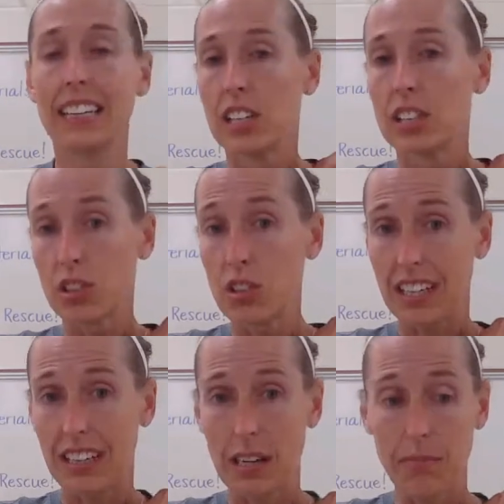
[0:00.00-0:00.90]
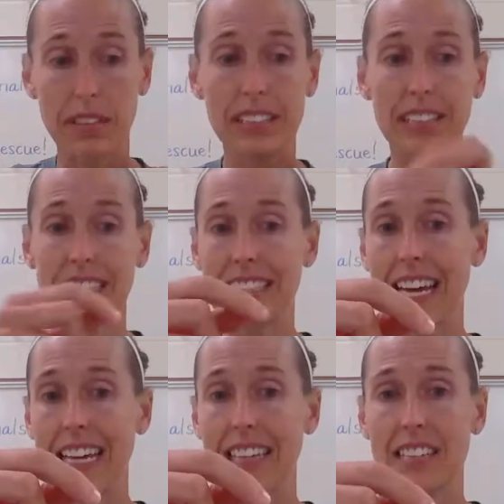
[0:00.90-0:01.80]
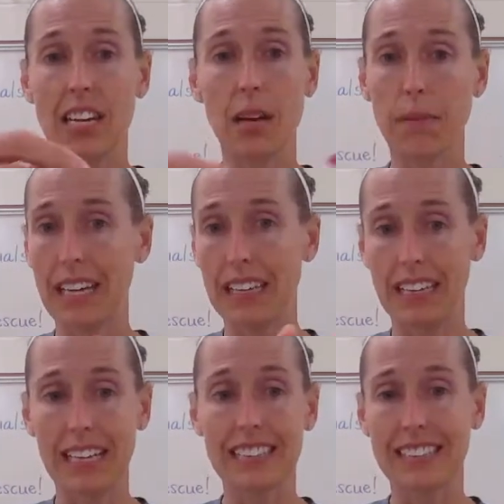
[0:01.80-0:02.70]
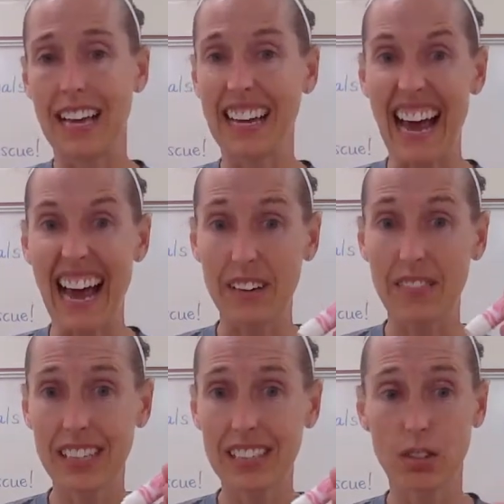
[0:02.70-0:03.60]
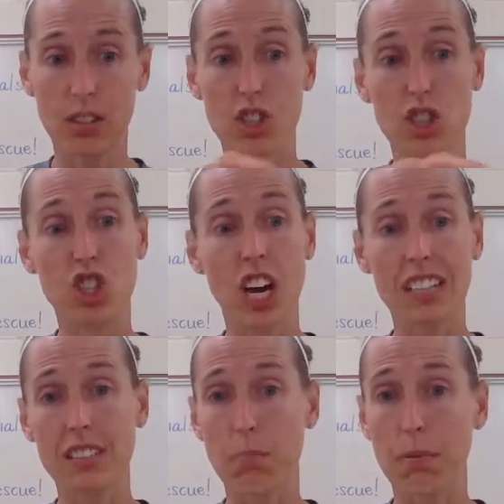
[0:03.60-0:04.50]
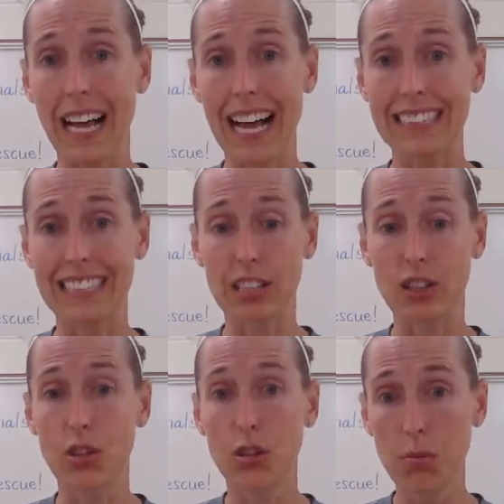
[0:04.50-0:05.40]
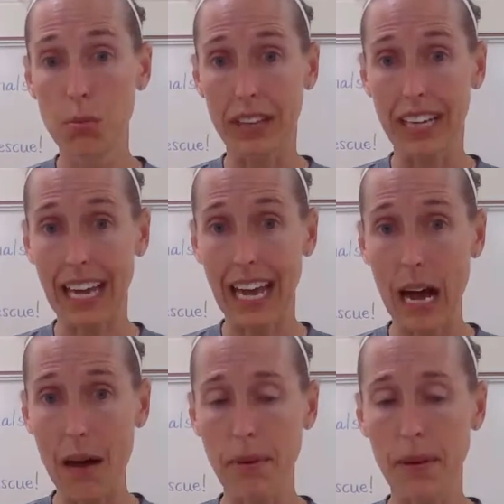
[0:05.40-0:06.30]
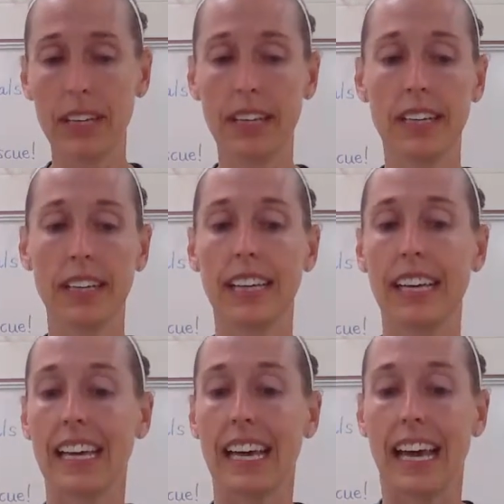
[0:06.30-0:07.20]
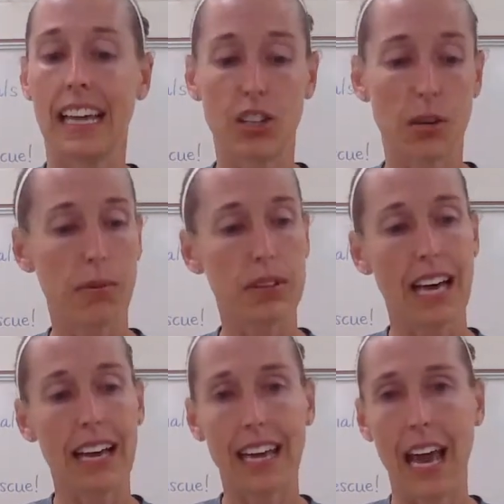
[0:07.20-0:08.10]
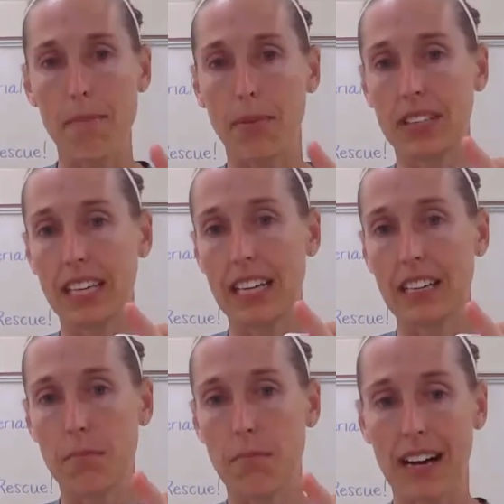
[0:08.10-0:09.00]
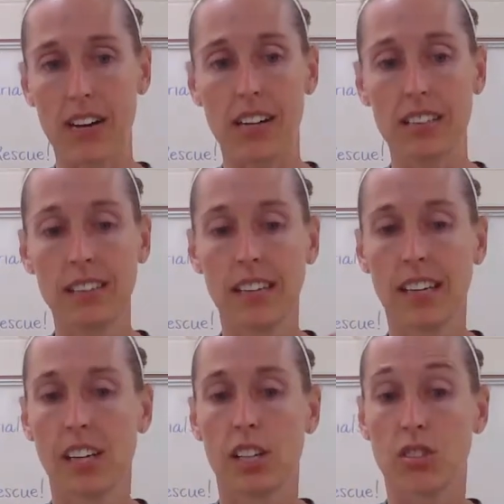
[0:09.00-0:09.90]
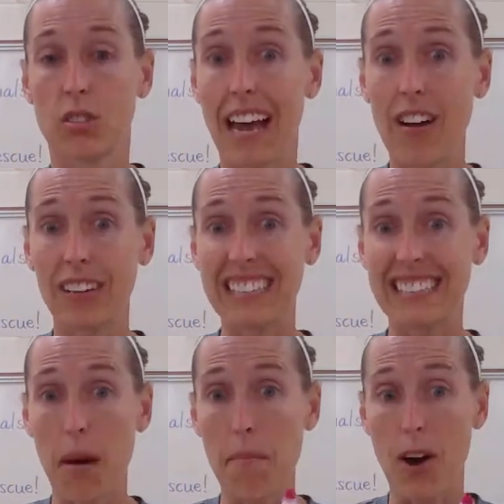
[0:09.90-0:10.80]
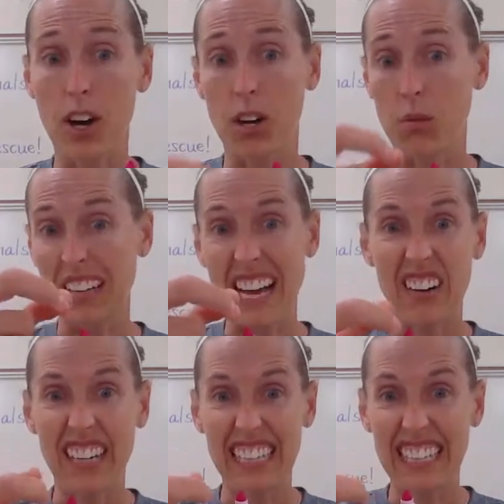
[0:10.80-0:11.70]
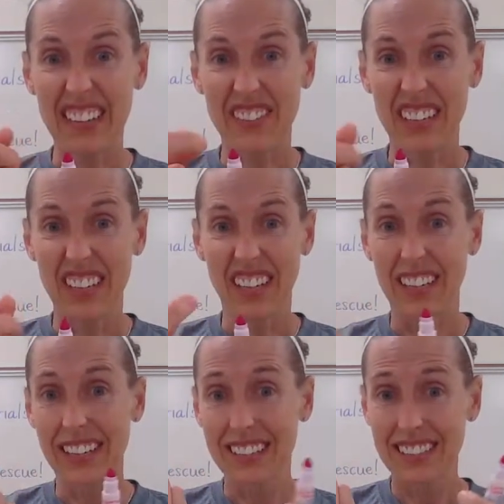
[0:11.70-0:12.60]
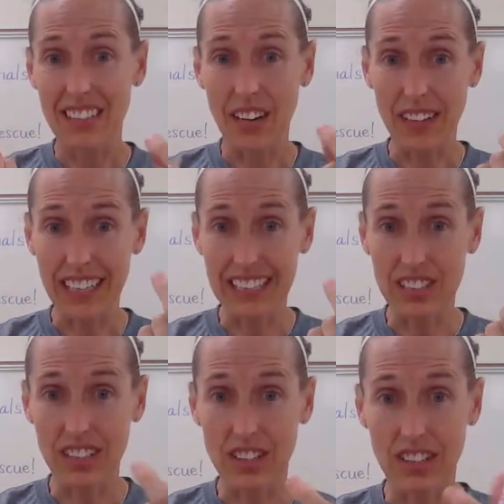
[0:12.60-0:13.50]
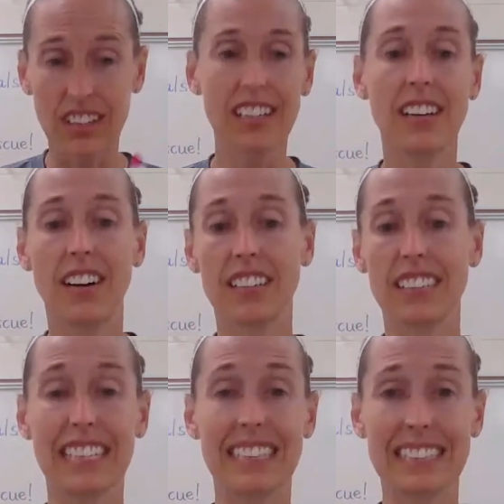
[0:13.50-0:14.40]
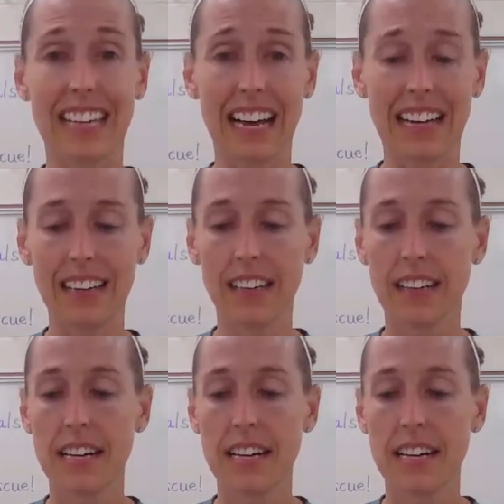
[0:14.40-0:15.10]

So you can completely take the tip and the inside out of this. So it's just a plastic tube with a cap. And you can put that cap on the end back on. So now it's a marker without any of the stuff that gets you dirty on the inside.